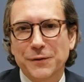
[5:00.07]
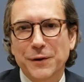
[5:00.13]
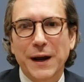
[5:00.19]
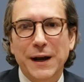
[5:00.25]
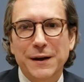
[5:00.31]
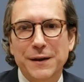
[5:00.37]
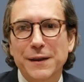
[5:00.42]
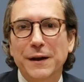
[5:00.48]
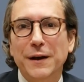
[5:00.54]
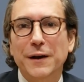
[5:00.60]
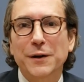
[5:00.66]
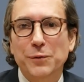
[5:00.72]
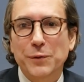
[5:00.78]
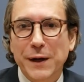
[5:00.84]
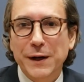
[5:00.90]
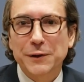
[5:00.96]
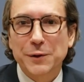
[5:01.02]
for anything on a
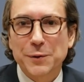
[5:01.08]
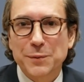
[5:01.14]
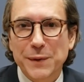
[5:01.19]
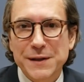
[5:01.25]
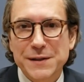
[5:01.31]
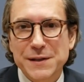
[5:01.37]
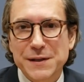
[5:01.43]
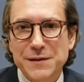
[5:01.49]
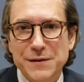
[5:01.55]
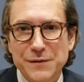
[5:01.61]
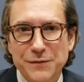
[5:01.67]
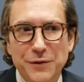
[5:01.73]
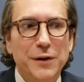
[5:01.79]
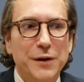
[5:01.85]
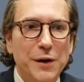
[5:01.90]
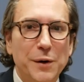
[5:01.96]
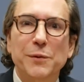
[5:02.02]
regular basis
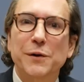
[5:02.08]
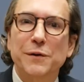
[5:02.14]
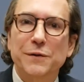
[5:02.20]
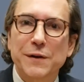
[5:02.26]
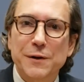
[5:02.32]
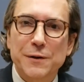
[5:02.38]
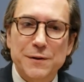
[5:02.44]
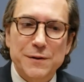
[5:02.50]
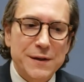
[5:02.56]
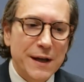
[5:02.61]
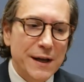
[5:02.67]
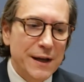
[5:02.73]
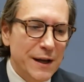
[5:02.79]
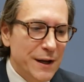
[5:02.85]
for a number of years.